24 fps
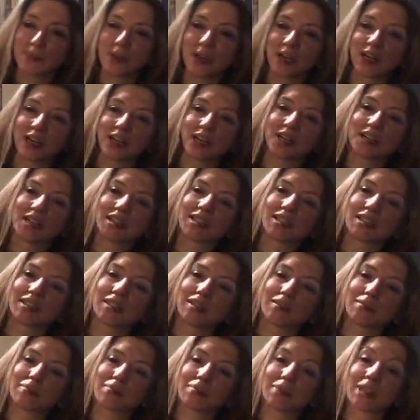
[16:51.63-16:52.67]
But
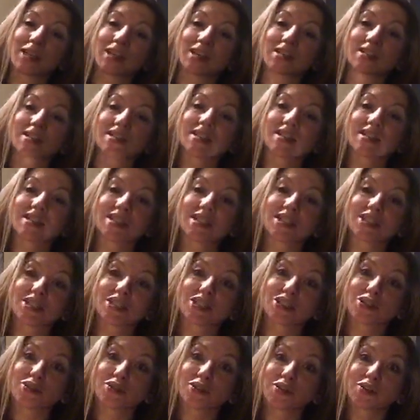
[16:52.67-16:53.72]
because it's
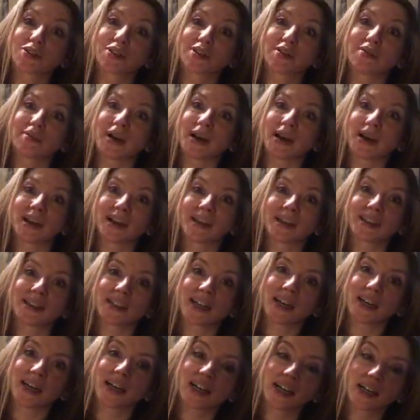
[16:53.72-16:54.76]
just true to
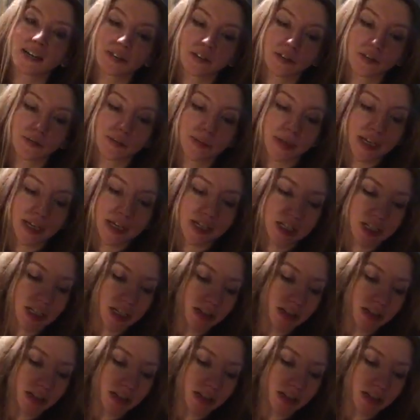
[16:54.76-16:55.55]
my time of my